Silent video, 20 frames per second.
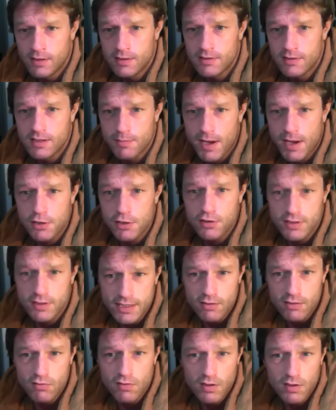dimension
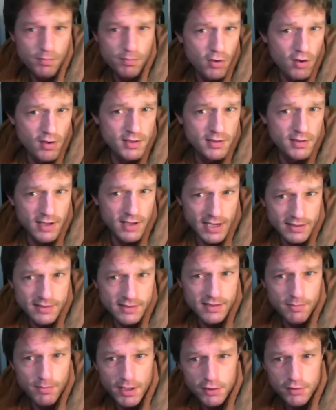0, a point has
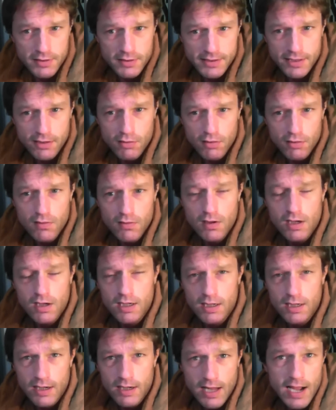dimension 0,
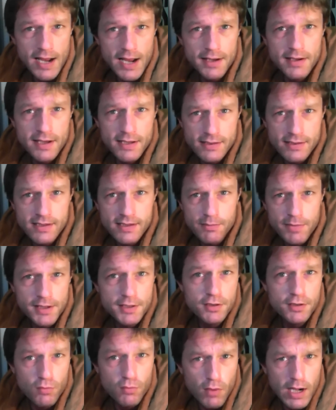a line has
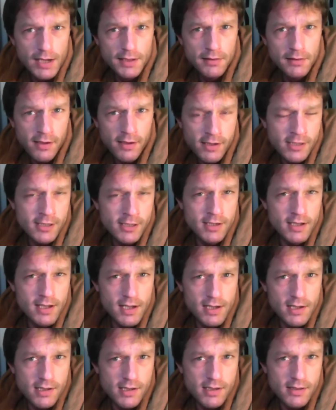dimension 1,
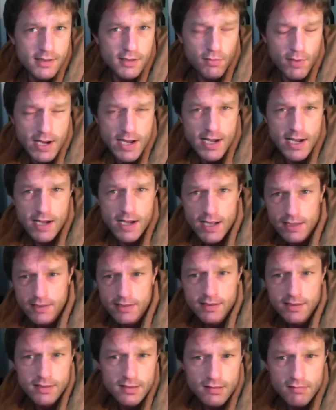a square
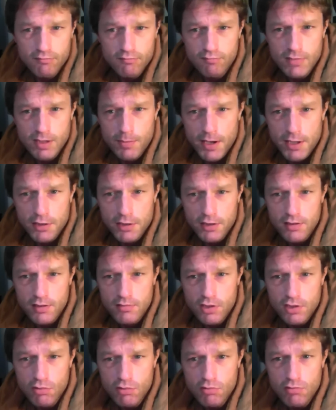has dimension
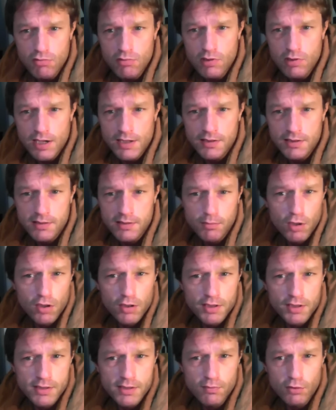2, and a
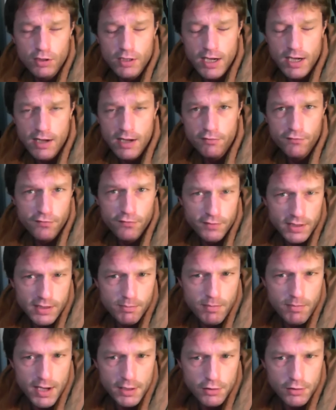box would have
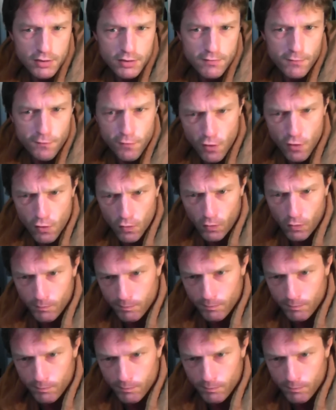dimension 4.